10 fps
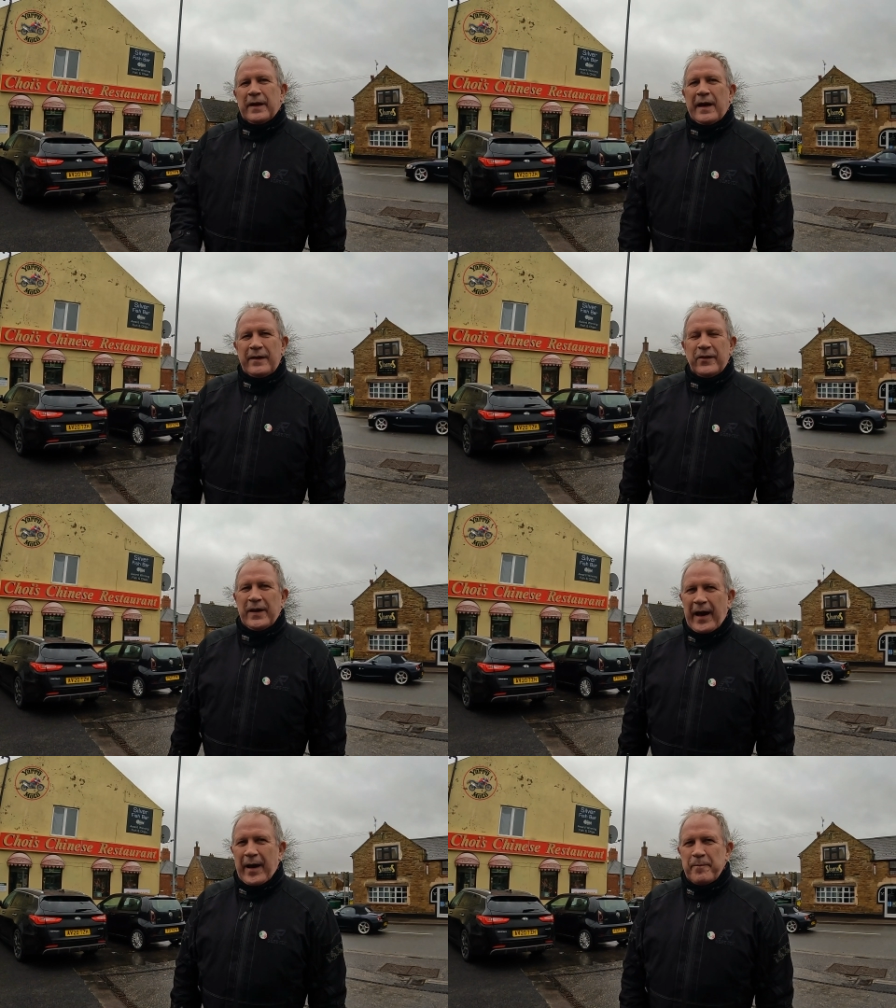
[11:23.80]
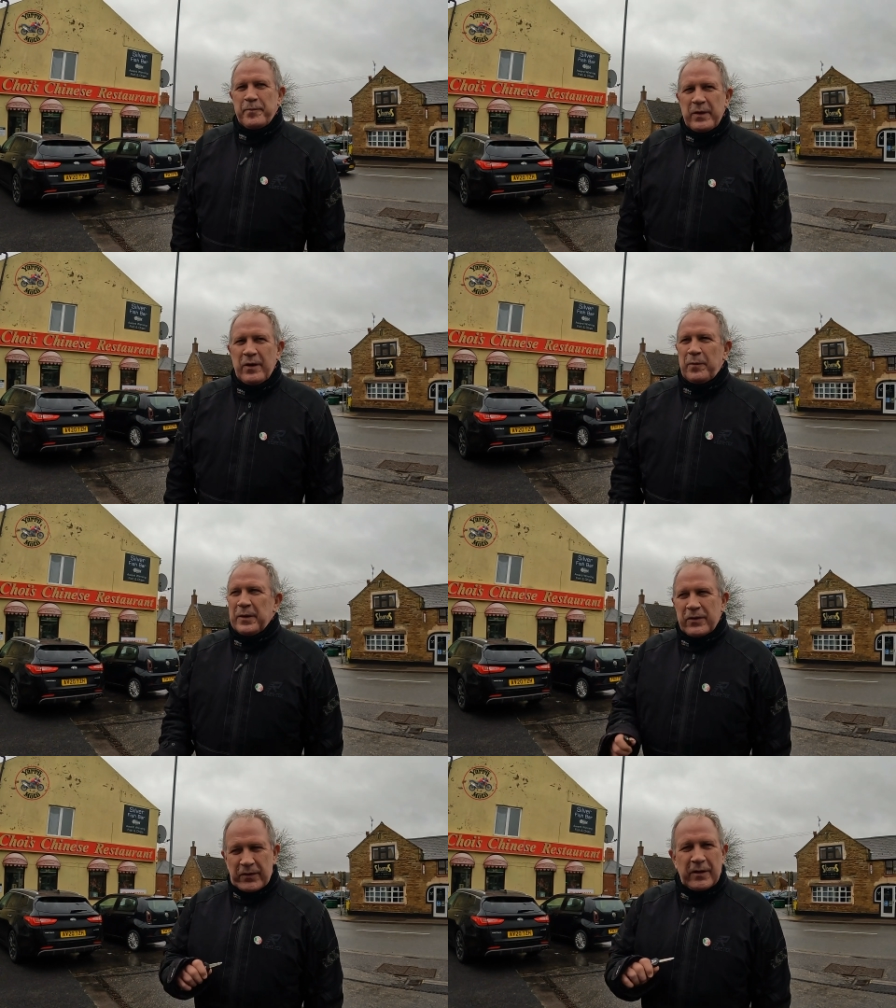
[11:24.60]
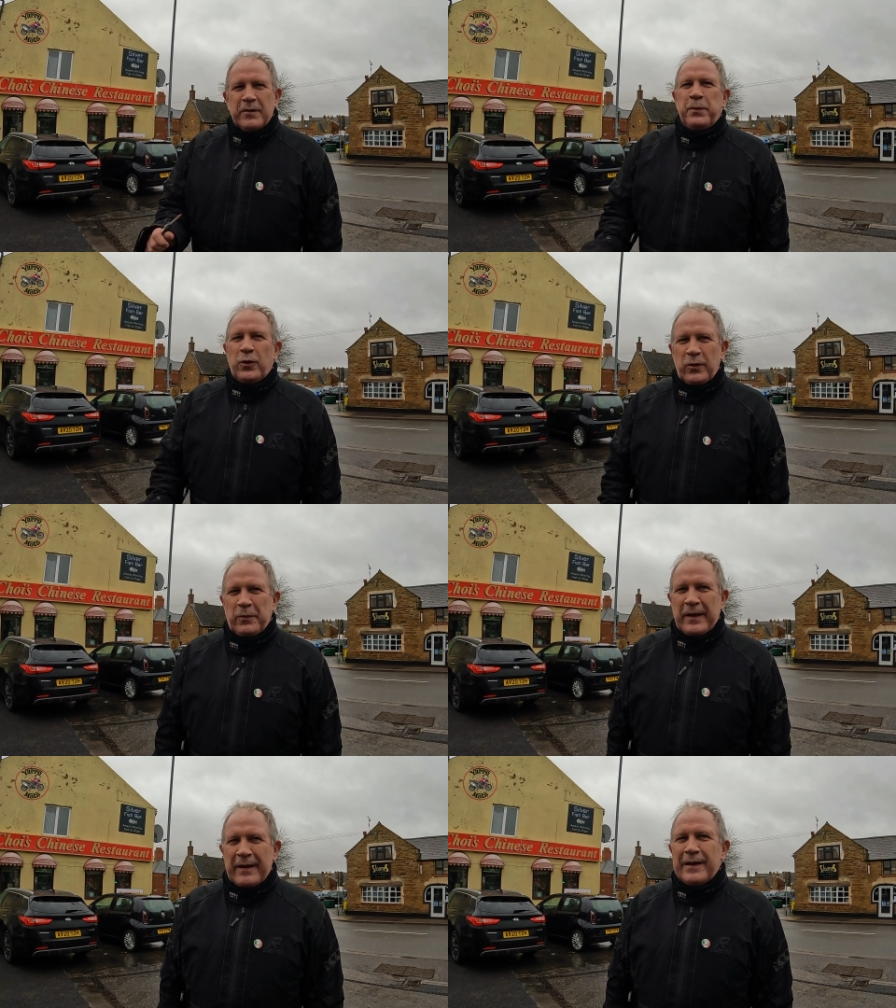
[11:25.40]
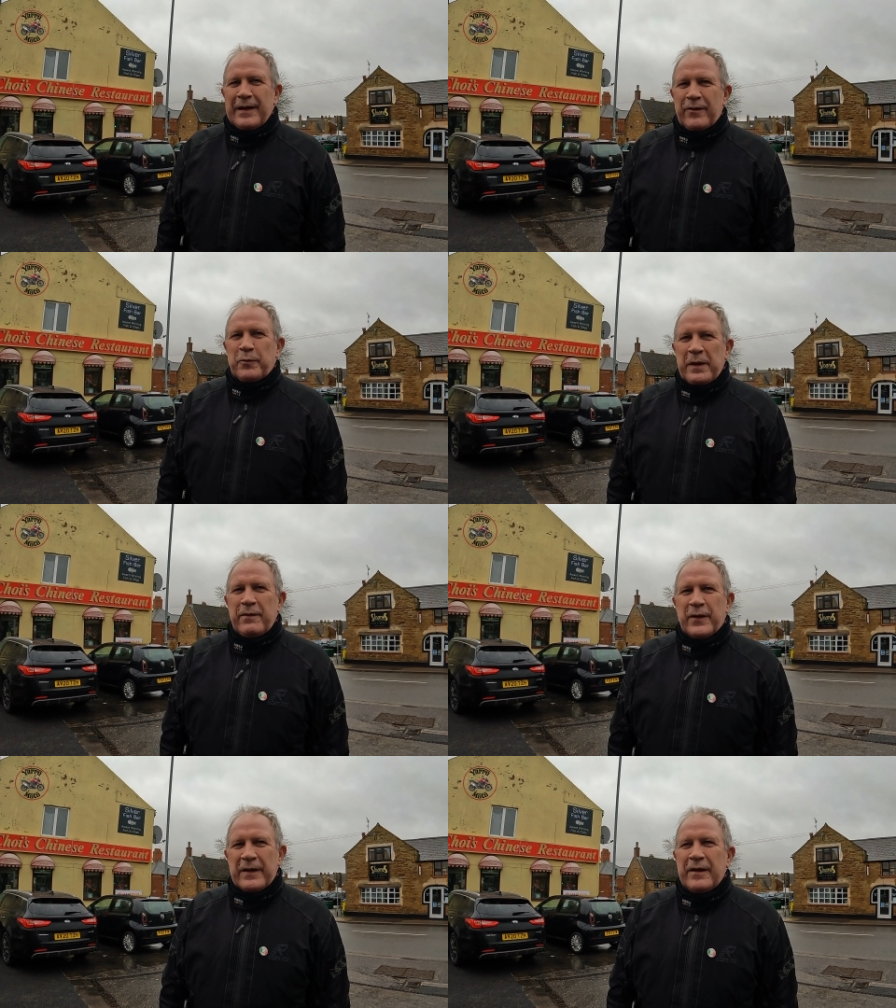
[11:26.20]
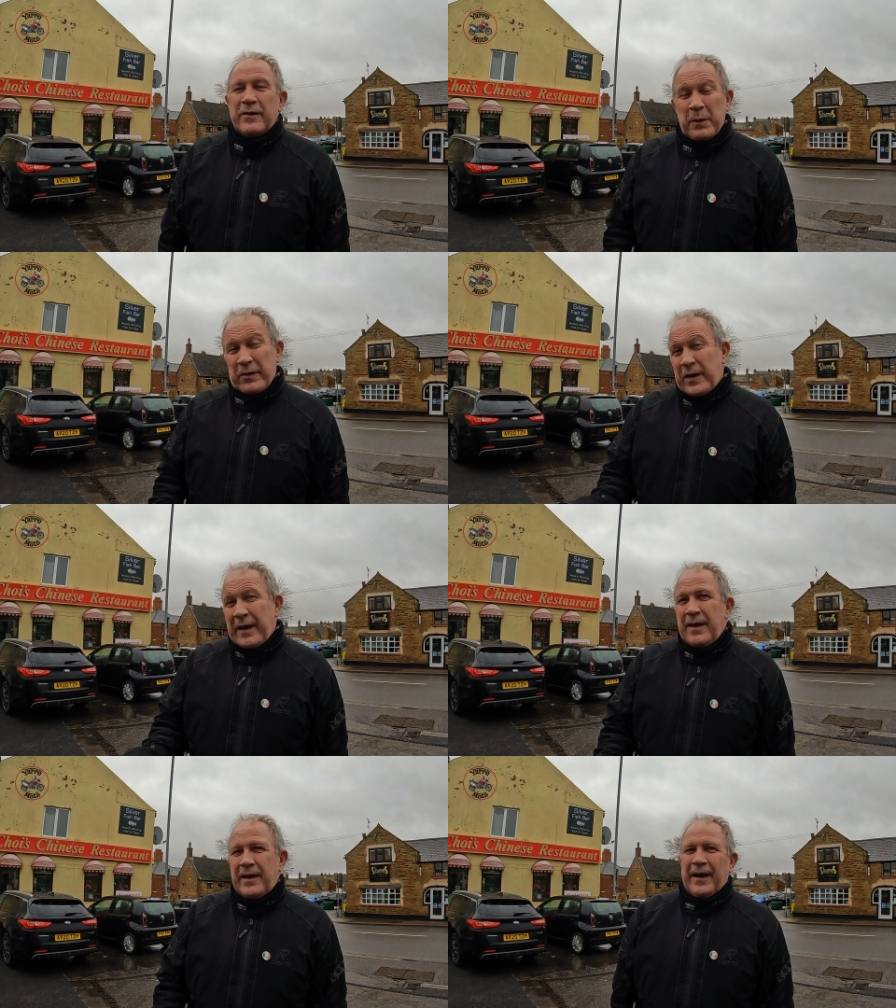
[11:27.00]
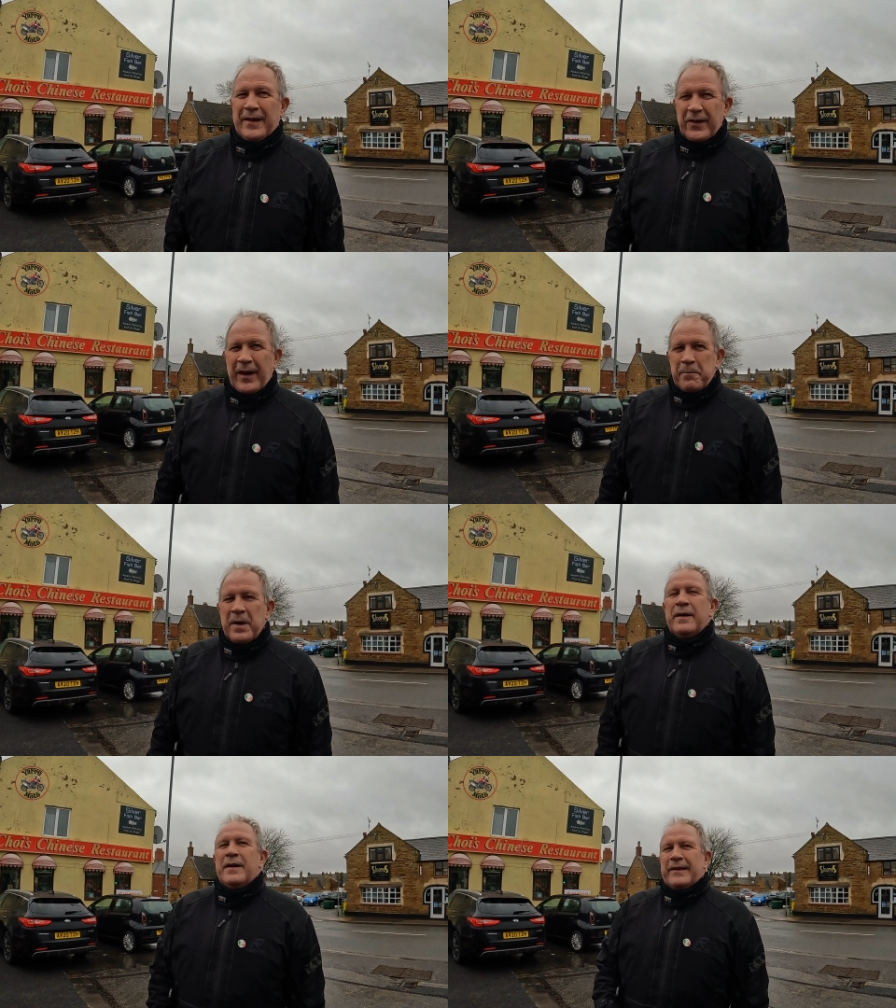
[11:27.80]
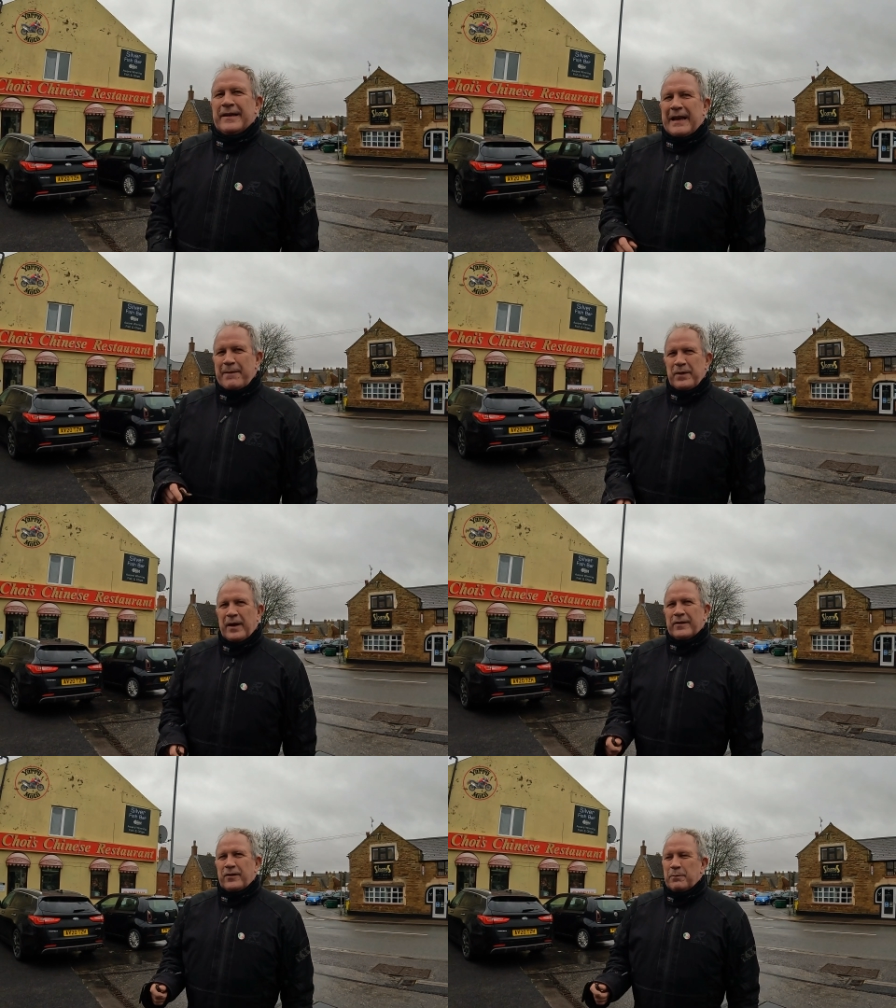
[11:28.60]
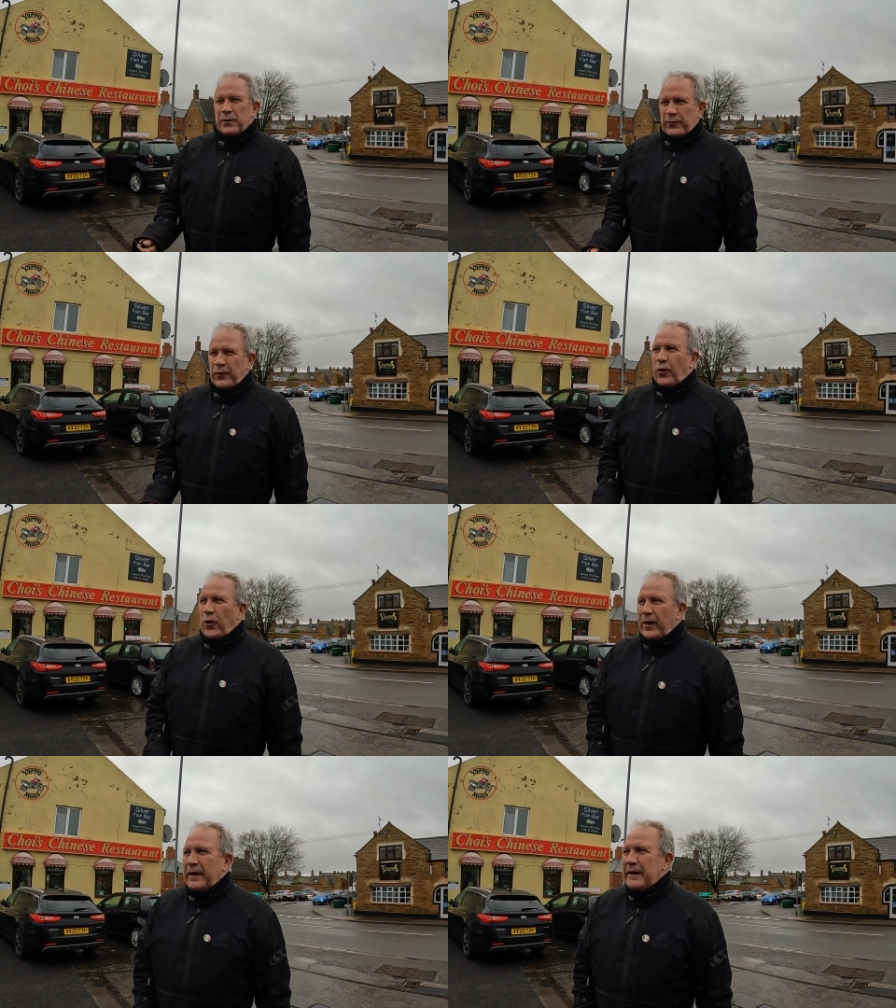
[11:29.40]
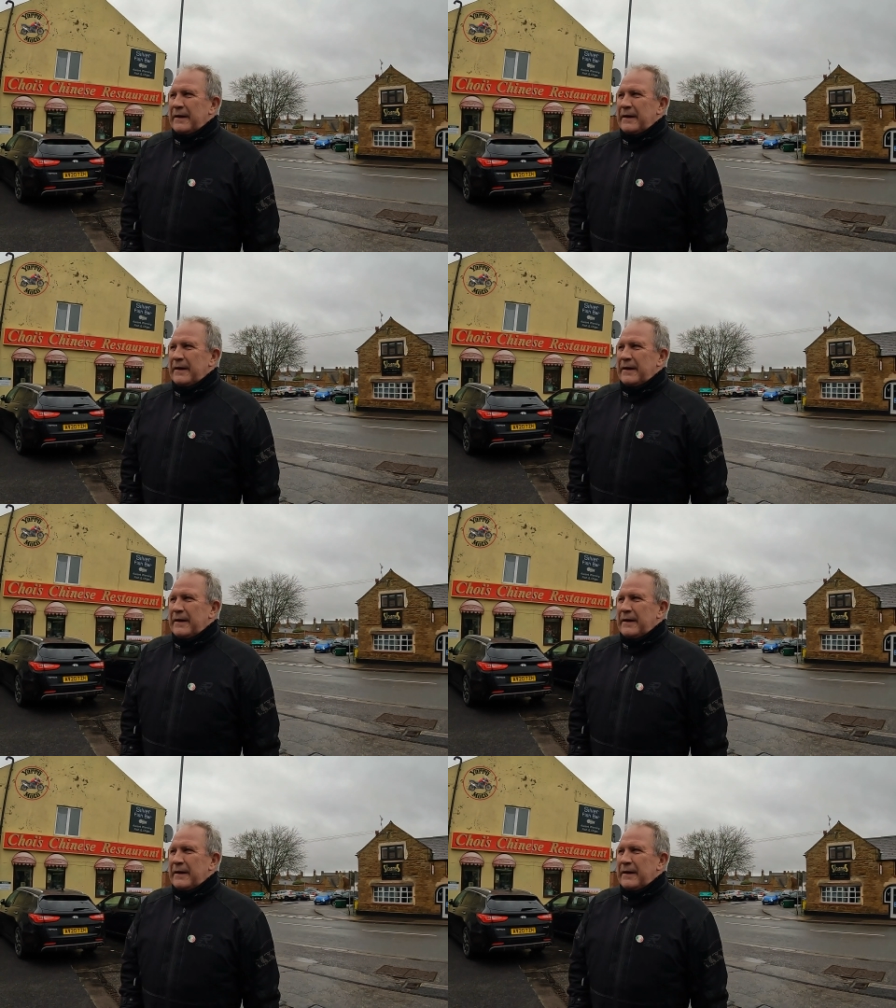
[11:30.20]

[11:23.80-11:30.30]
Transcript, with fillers: the ktm not because i was bored with it it's been fantastic it's my second ktm i had 1190 before